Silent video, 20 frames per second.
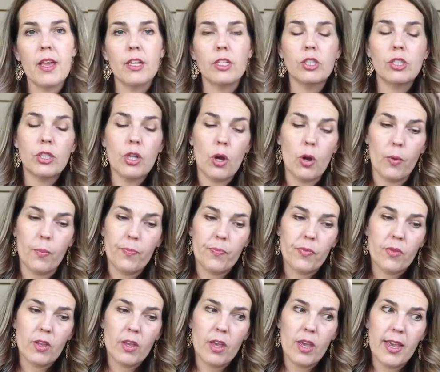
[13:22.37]
So
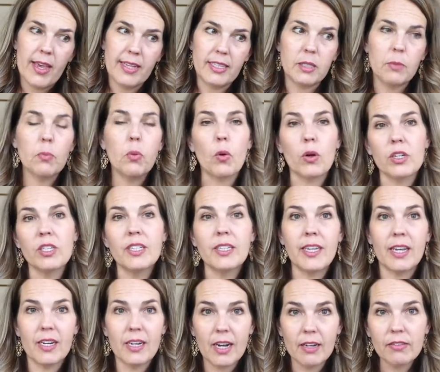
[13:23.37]
it's important to
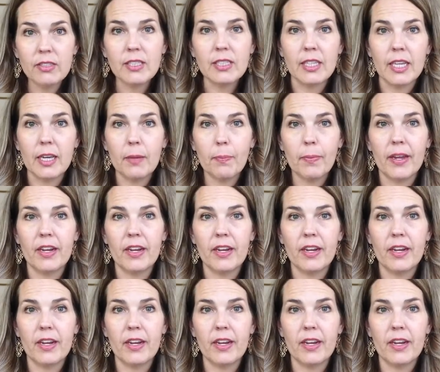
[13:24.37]
get enough sleep.